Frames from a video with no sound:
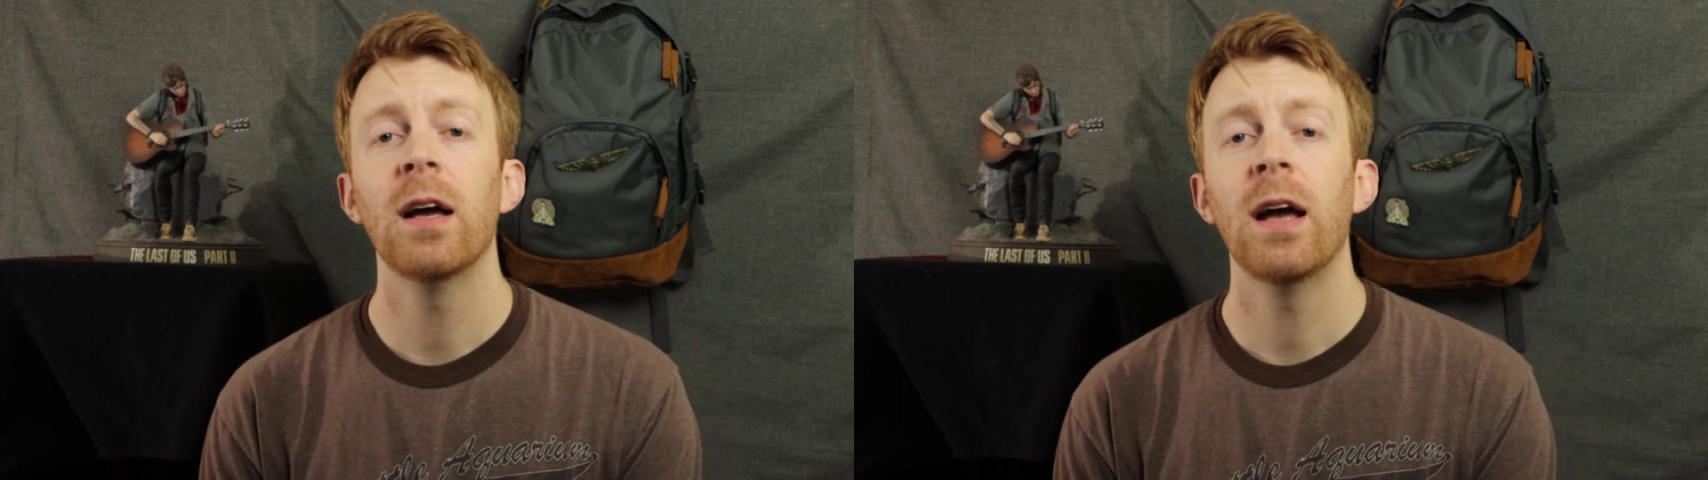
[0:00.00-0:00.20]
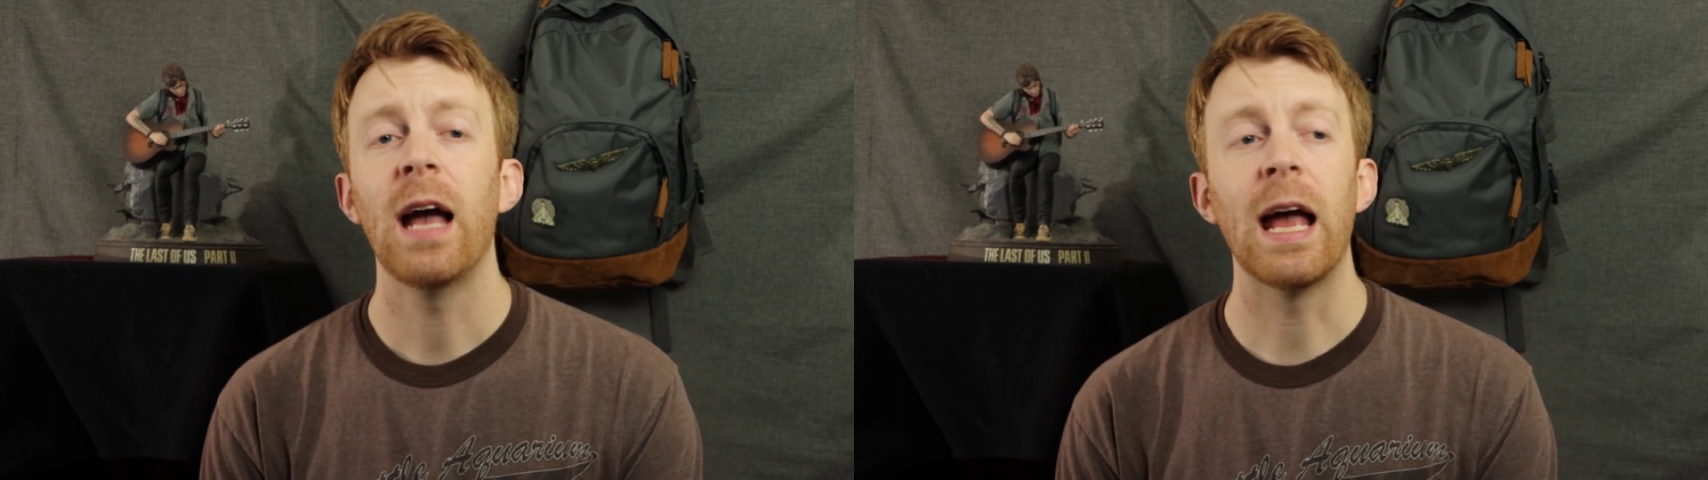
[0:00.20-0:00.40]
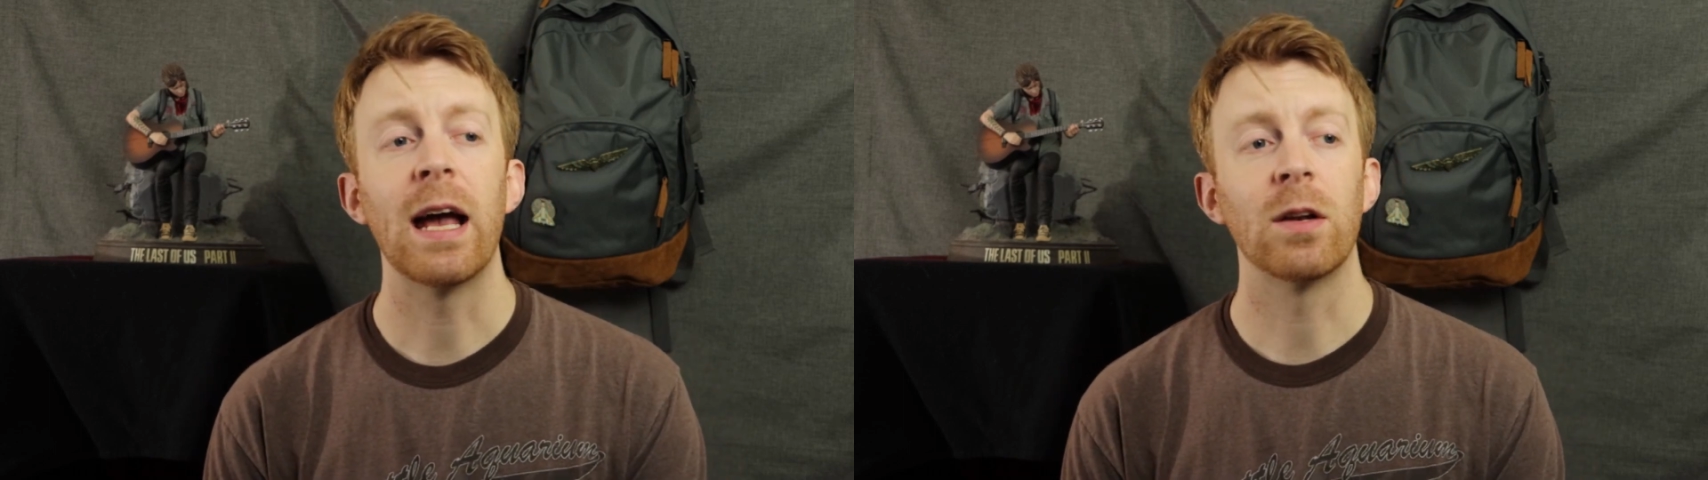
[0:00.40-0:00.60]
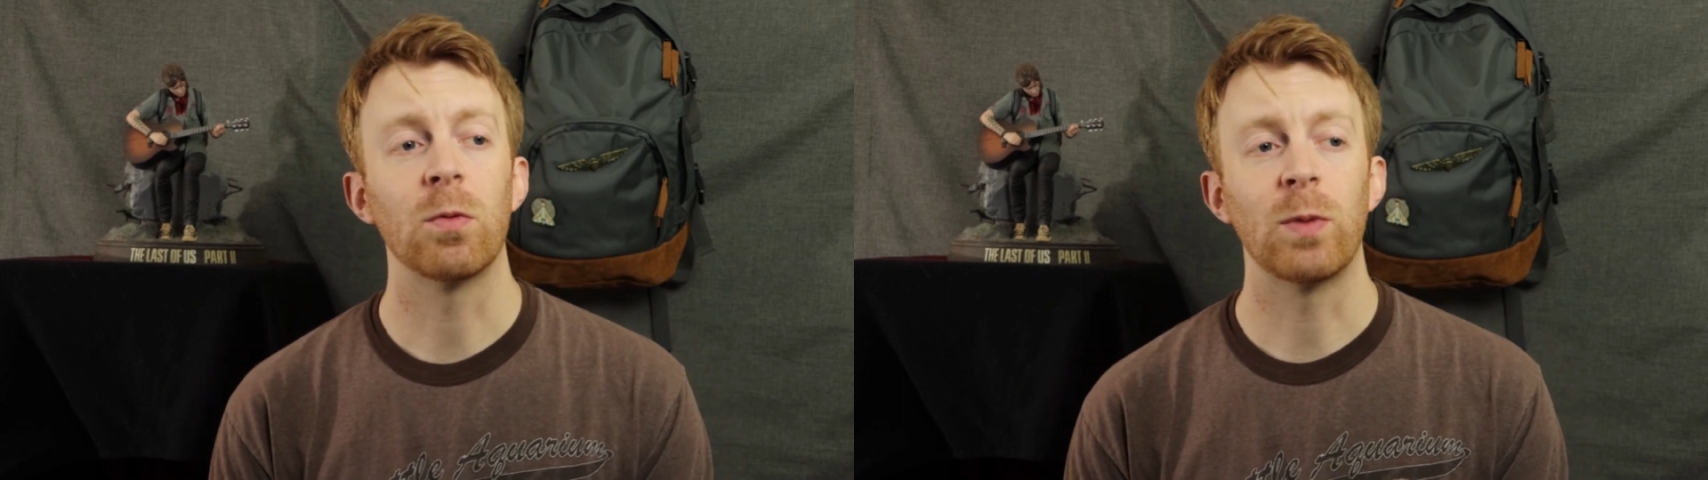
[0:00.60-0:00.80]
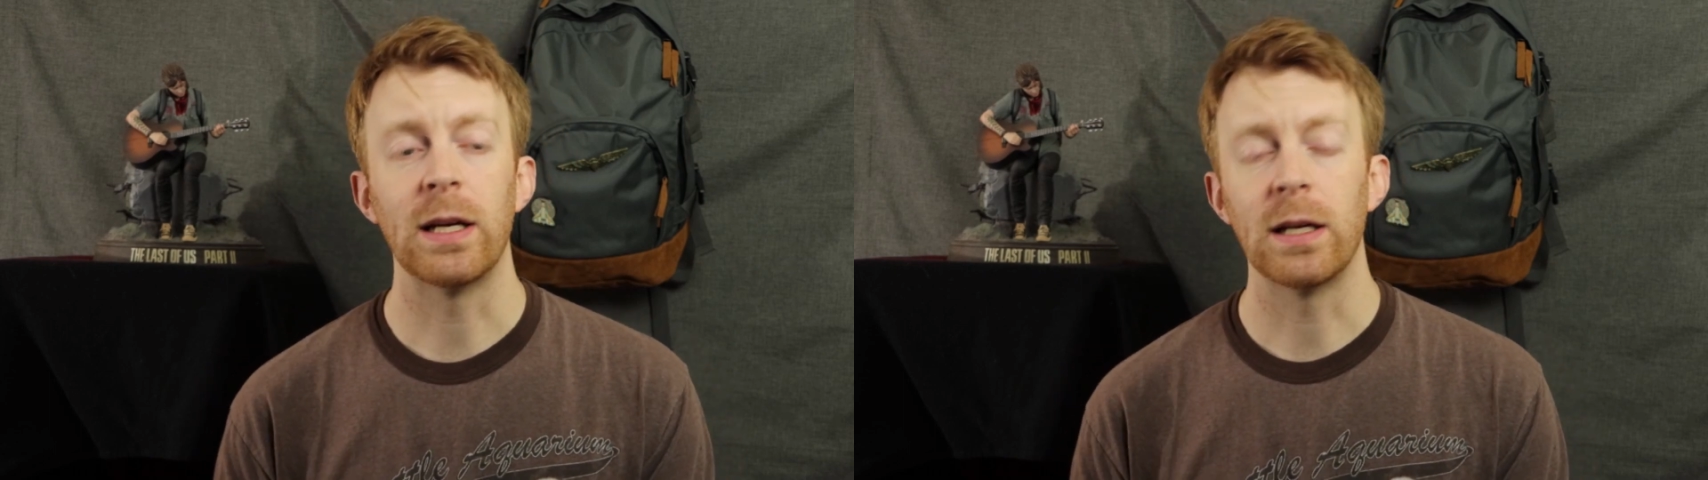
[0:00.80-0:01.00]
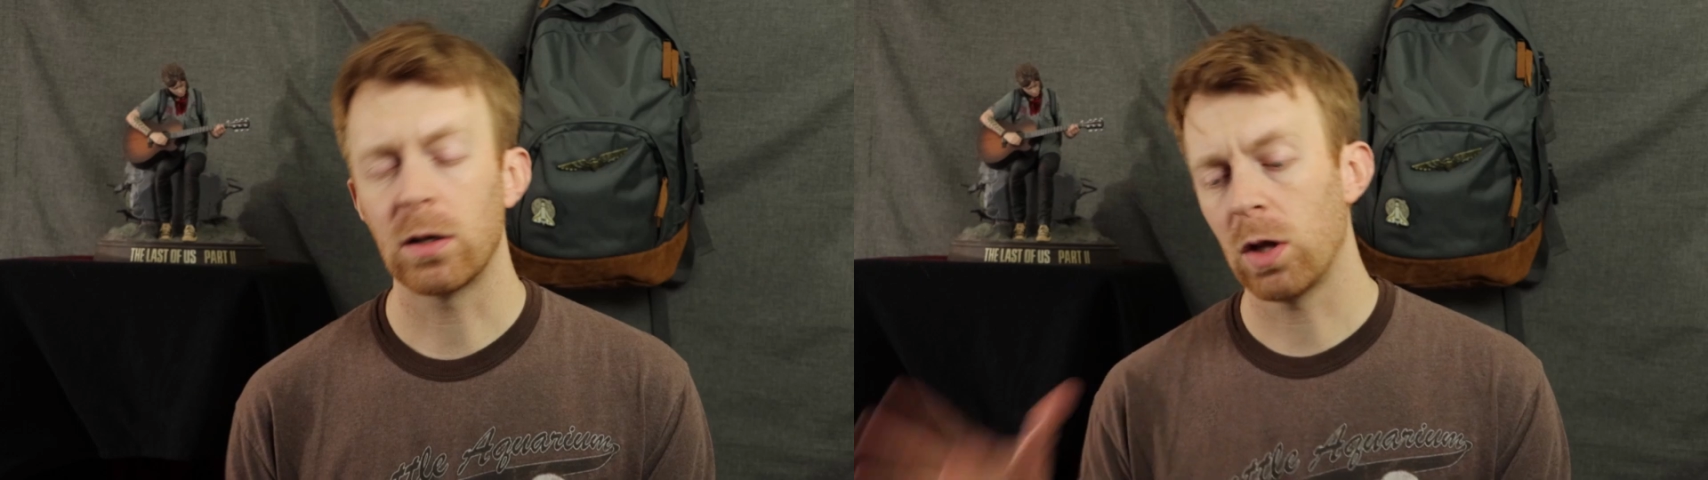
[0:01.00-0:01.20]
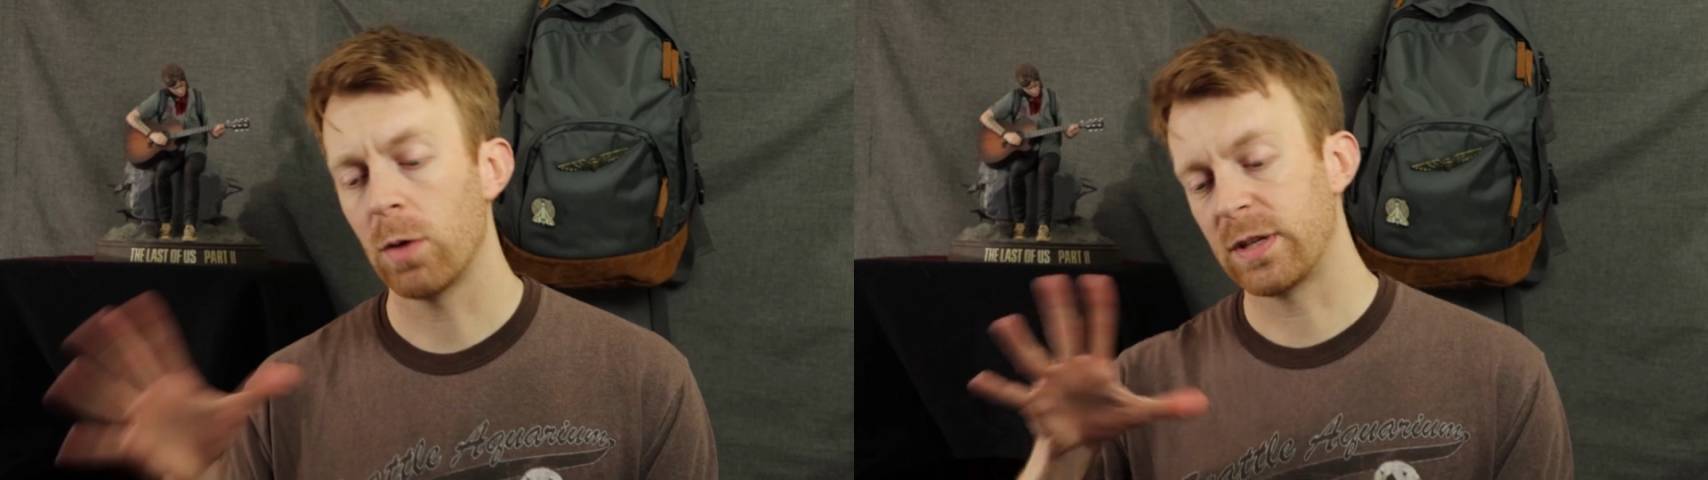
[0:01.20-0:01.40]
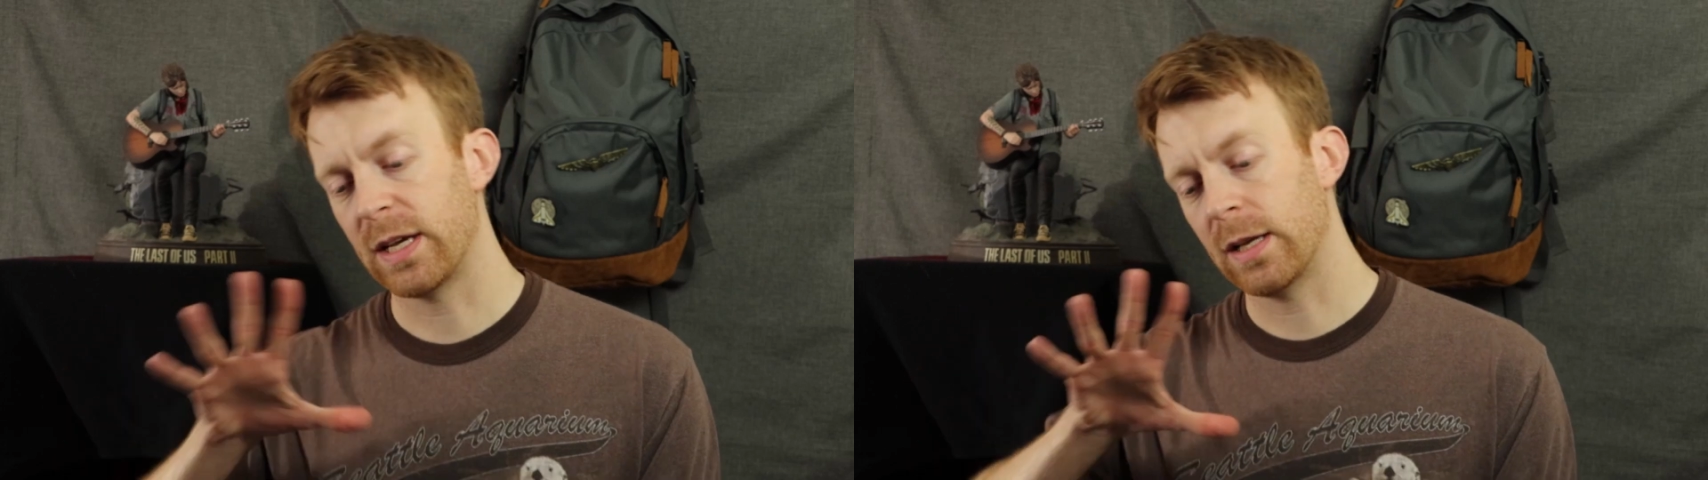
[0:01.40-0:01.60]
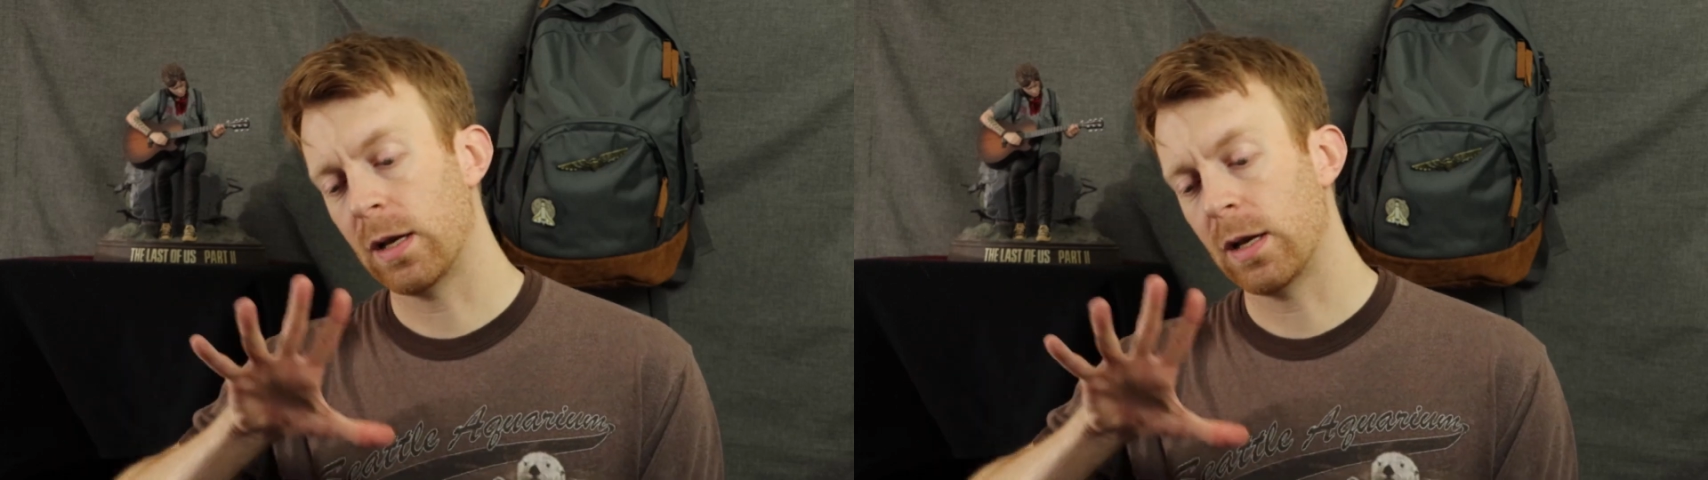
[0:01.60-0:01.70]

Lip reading: And we close in